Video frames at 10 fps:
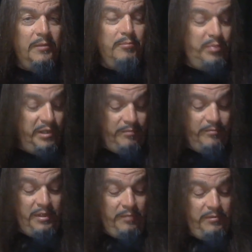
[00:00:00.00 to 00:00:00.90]
But
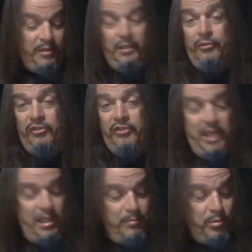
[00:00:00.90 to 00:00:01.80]
that was a
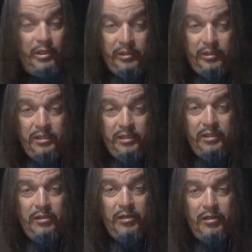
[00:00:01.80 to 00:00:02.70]
sticking point
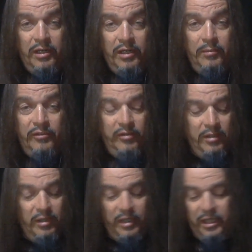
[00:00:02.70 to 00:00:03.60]
in our arguments,
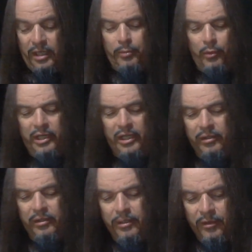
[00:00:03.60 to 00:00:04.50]
you know. And I pointed out
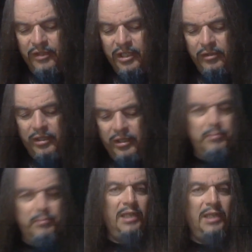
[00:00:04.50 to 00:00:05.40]
a number of the other, like
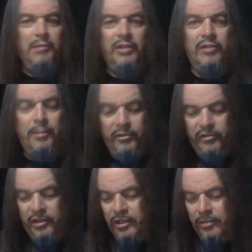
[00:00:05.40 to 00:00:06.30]
mesohippus
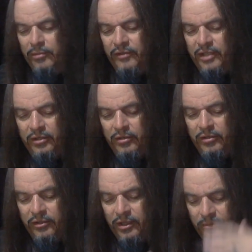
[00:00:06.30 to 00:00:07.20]
and a number of the
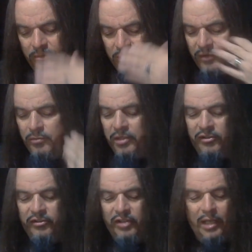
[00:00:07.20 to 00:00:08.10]
other
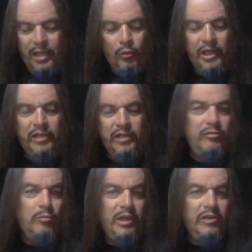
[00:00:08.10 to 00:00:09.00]
species they had. Why did you
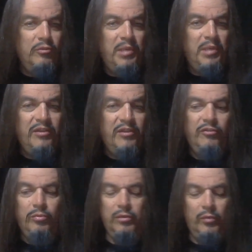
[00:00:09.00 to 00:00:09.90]
pick this one?